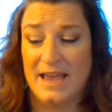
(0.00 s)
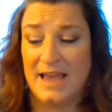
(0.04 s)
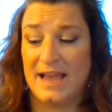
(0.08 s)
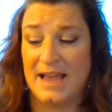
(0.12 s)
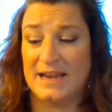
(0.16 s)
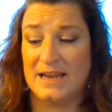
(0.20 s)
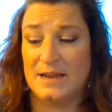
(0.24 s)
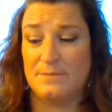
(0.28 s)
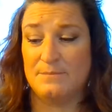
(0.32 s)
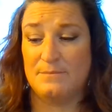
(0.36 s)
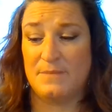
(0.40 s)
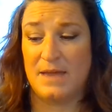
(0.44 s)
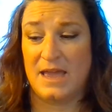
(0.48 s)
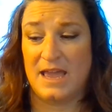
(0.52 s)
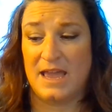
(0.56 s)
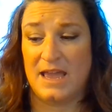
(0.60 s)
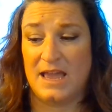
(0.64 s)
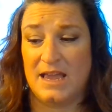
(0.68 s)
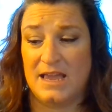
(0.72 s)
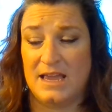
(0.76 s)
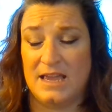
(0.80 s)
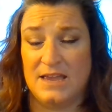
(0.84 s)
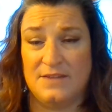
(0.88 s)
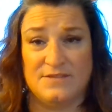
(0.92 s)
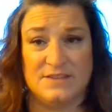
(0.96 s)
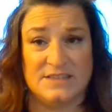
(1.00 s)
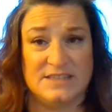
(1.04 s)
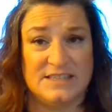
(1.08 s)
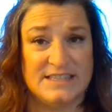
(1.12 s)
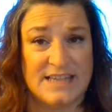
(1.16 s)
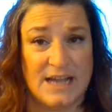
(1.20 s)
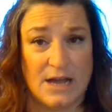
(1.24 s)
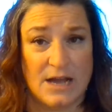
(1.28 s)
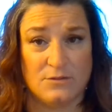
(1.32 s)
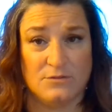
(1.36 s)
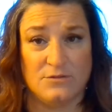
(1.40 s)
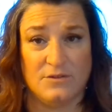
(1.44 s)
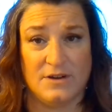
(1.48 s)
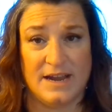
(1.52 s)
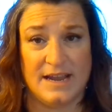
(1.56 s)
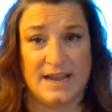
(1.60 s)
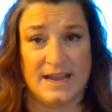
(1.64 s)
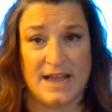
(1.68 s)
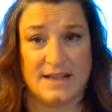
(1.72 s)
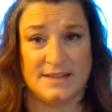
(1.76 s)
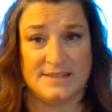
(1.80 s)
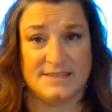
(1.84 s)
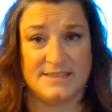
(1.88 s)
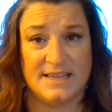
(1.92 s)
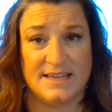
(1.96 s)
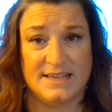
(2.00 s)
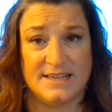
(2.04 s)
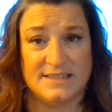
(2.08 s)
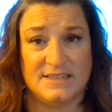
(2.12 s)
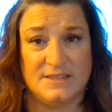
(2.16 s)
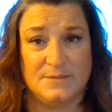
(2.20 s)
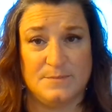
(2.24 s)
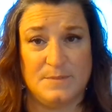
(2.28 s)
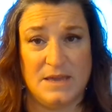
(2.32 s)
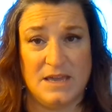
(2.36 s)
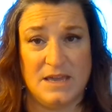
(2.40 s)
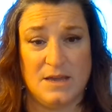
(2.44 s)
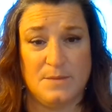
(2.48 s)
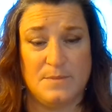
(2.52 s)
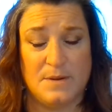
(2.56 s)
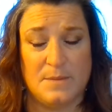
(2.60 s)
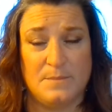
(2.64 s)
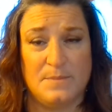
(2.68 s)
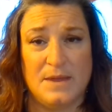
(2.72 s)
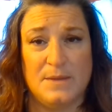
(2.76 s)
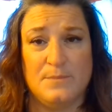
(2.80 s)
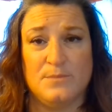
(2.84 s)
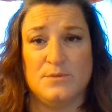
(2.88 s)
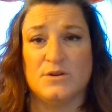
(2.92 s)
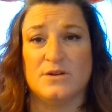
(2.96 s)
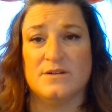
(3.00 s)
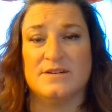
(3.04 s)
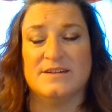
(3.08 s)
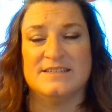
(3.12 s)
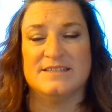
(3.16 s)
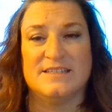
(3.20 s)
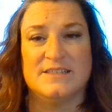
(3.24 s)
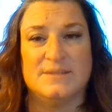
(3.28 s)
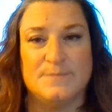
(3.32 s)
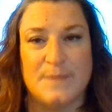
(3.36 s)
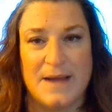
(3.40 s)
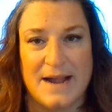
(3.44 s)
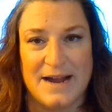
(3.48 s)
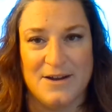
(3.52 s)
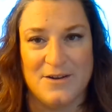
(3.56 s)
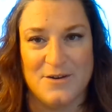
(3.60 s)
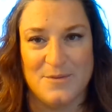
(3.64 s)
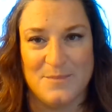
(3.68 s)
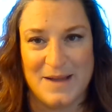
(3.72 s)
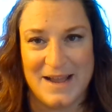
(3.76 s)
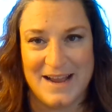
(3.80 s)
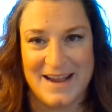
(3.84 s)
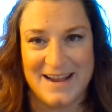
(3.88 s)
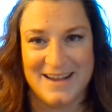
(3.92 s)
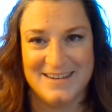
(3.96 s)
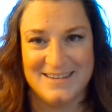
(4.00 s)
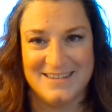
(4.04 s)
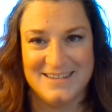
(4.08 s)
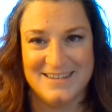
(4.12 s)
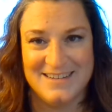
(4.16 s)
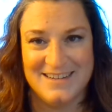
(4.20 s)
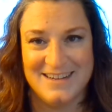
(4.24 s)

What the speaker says: and it may even sound great as they speak, but people aren't inspired by it.